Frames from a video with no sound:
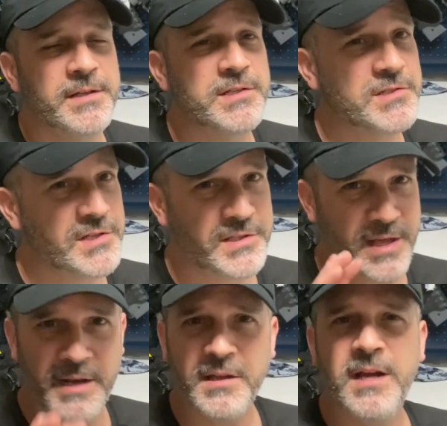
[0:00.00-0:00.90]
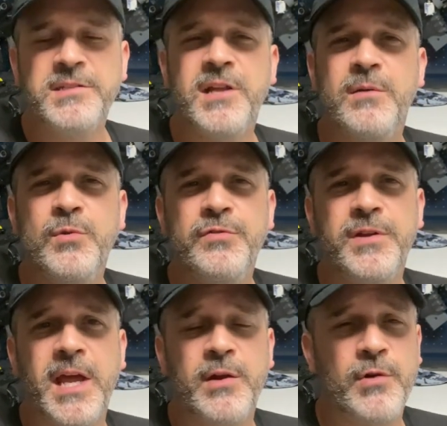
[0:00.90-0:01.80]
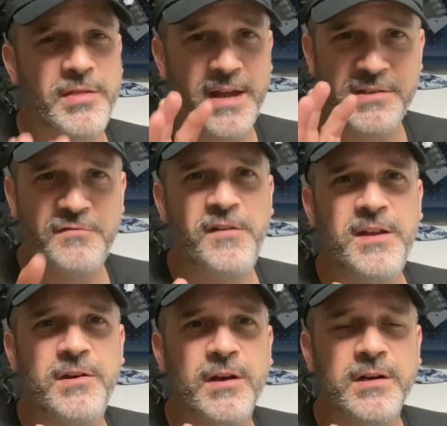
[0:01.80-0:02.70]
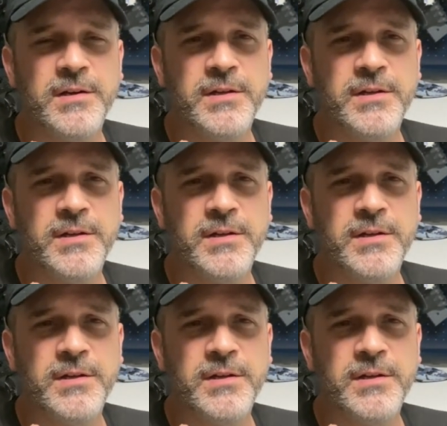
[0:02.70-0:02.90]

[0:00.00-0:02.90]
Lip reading: It's just that guy's not moving anywhere, that defender.